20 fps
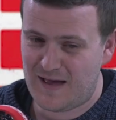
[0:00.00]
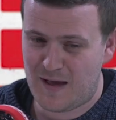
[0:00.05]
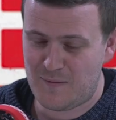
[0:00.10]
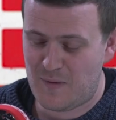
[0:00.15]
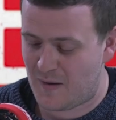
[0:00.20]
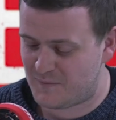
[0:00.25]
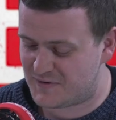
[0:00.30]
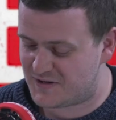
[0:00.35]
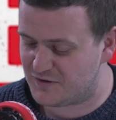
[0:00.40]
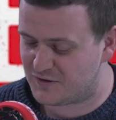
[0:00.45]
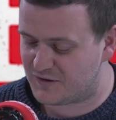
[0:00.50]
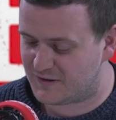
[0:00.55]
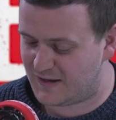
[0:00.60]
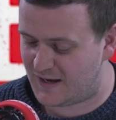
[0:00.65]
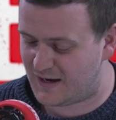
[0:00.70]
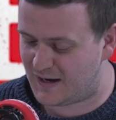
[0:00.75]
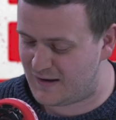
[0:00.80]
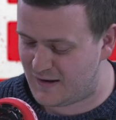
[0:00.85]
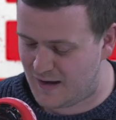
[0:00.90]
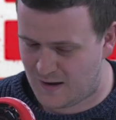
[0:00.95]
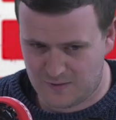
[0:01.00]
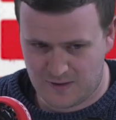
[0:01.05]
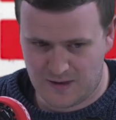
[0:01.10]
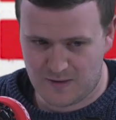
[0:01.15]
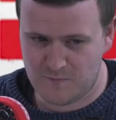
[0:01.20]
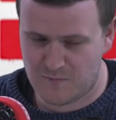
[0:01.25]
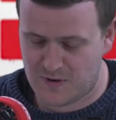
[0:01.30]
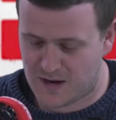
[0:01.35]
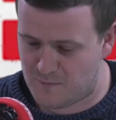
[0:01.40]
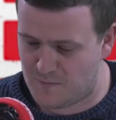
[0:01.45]
I'm, I'm still clinging. I'm,
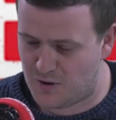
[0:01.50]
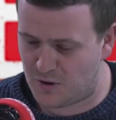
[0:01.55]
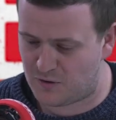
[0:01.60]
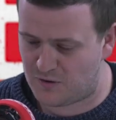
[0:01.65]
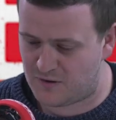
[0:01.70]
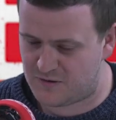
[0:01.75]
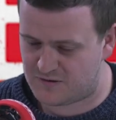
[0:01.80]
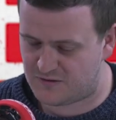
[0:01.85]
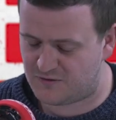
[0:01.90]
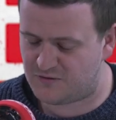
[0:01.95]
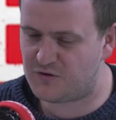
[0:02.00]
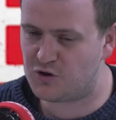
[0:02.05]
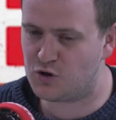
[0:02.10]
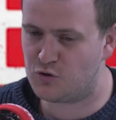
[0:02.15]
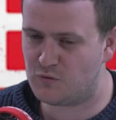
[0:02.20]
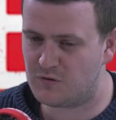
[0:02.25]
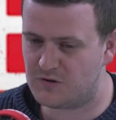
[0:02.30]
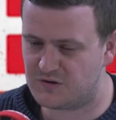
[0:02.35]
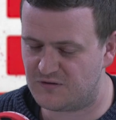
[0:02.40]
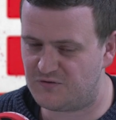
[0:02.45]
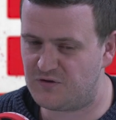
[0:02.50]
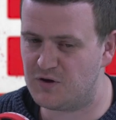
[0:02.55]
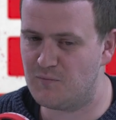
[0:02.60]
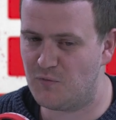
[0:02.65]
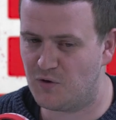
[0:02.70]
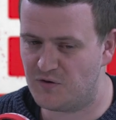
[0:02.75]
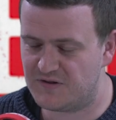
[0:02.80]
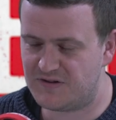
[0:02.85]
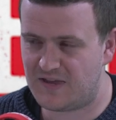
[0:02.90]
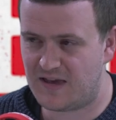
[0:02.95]
me and Milner, there's a few there's a few
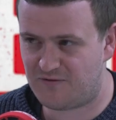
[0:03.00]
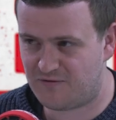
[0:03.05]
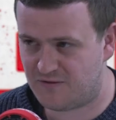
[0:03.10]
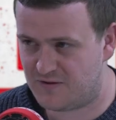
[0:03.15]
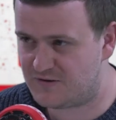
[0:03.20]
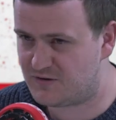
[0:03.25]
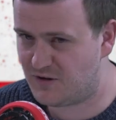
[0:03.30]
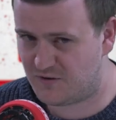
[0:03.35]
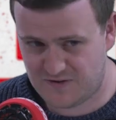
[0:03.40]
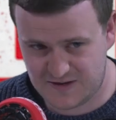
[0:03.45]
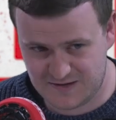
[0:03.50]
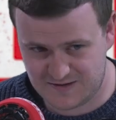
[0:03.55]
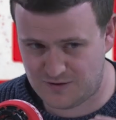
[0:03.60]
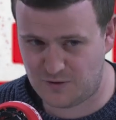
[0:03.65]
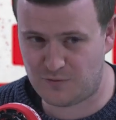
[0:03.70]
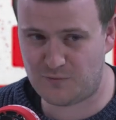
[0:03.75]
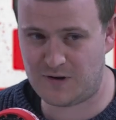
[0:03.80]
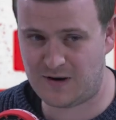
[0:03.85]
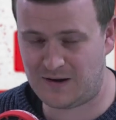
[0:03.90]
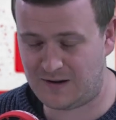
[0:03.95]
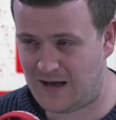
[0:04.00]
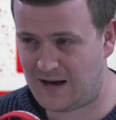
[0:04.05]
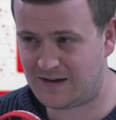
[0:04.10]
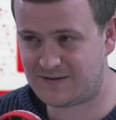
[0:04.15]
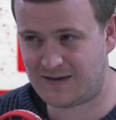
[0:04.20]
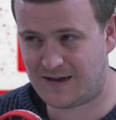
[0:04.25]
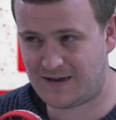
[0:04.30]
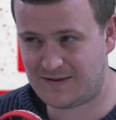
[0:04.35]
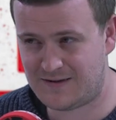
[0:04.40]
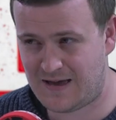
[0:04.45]
months difference, so if he's still winning
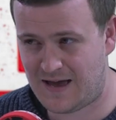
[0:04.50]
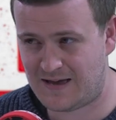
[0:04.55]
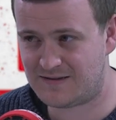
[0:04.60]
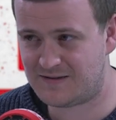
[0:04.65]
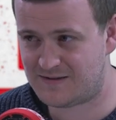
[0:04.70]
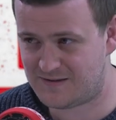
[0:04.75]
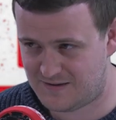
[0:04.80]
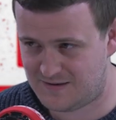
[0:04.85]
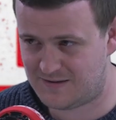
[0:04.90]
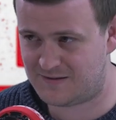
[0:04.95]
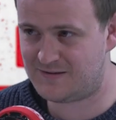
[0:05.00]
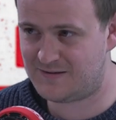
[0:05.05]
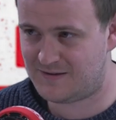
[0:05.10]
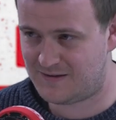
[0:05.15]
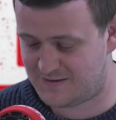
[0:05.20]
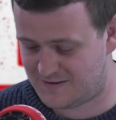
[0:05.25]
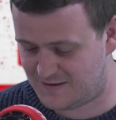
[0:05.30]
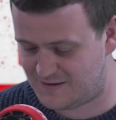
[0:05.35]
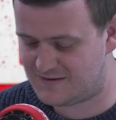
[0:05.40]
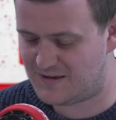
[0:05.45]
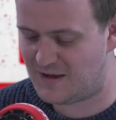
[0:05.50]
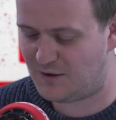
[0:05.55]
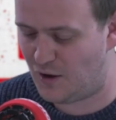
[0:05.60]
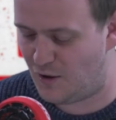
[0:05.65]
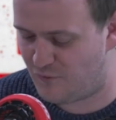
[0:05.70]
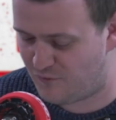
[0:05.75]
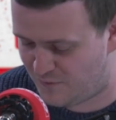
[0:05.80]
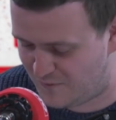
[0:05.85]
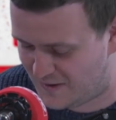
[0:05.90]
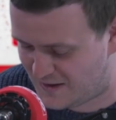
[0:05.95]
lactate tests, there's there's still
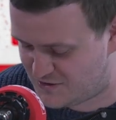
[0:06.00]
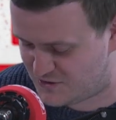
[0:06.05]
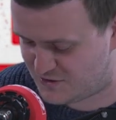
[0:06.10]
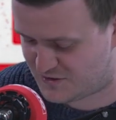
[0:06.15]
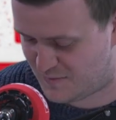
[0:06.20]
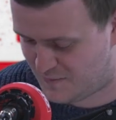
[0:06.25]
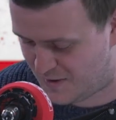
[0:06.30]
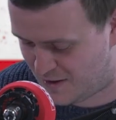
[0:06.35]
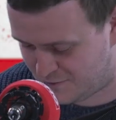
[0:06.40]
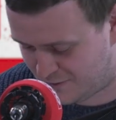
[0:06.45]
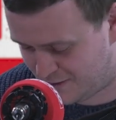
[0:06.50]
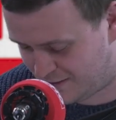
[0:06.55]
hope for me, just about.